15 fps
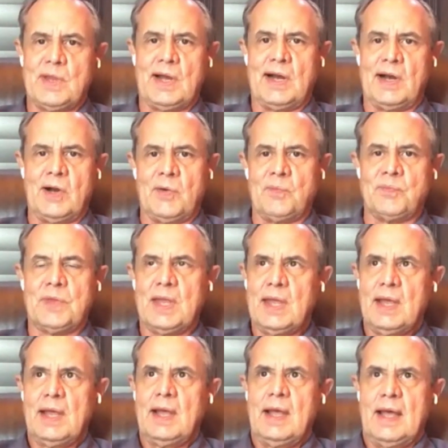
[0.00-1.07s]

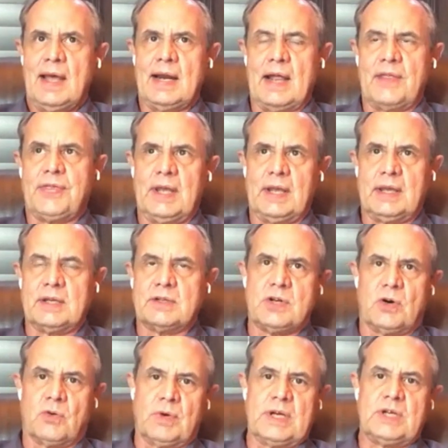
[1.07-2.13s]
And I think
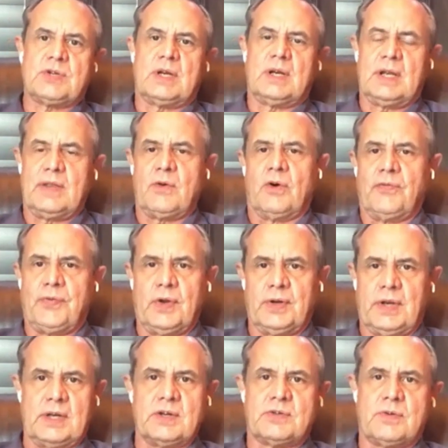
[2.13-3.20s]
until recently, the oil
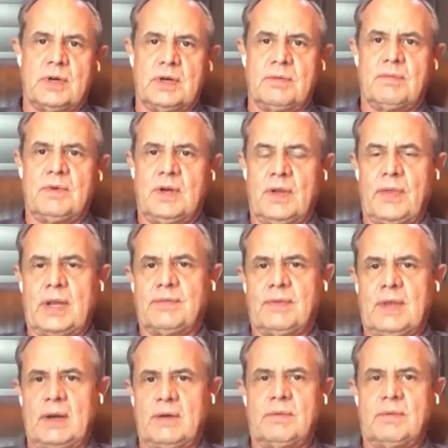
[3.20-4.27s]
field industry,
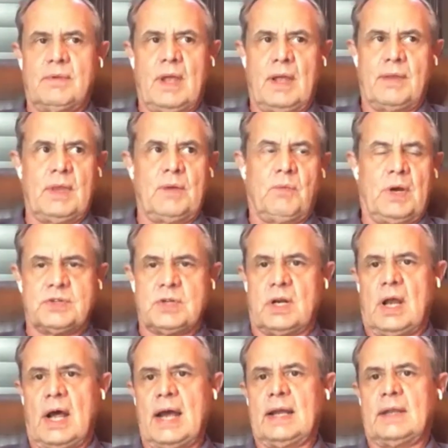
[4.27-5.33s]
it wasn't
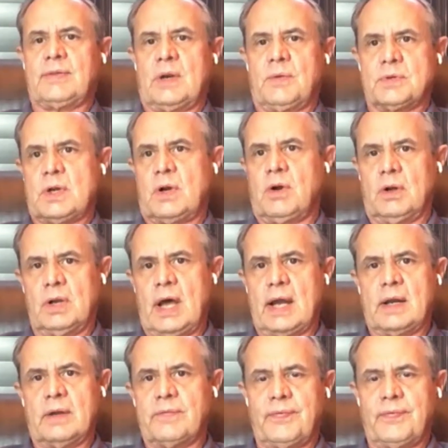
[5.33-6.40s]
like there was a whole lot
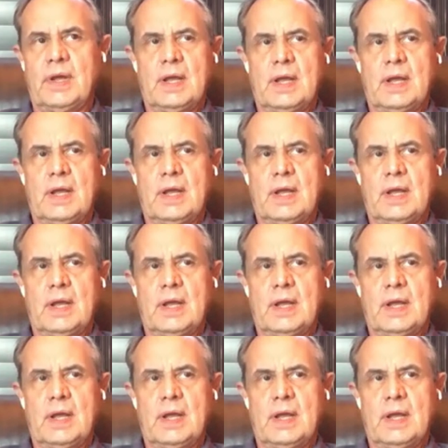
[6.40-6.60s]
of,